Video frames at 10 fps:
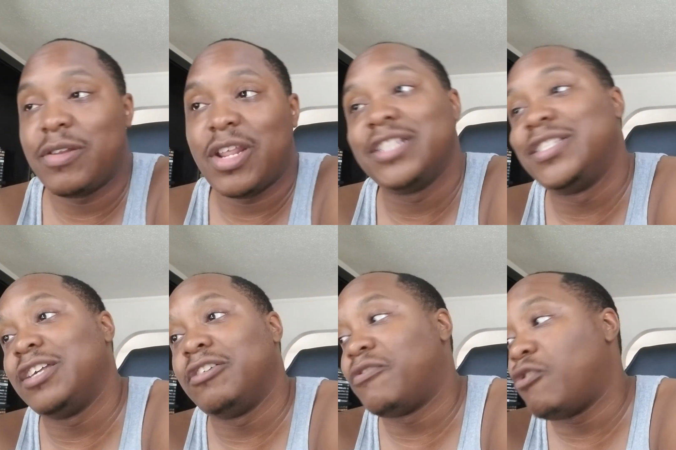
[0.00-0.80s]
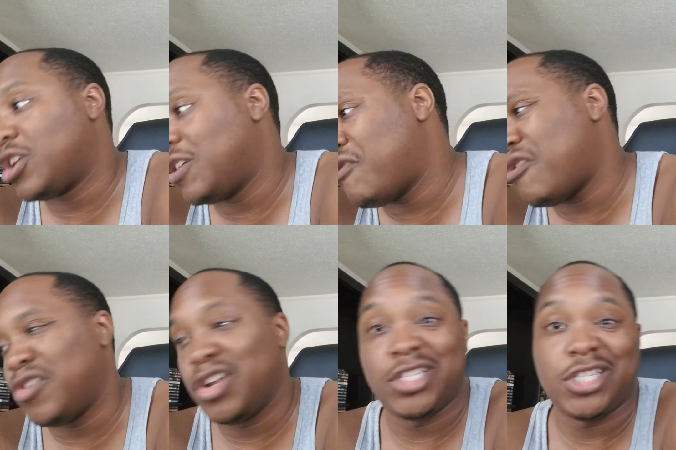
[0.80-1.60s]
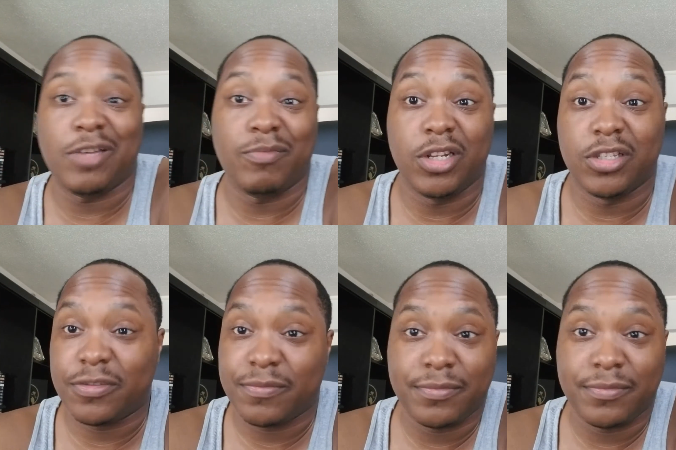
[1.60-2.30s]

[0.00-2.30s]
They still fought. They fought for at least 10 minutes.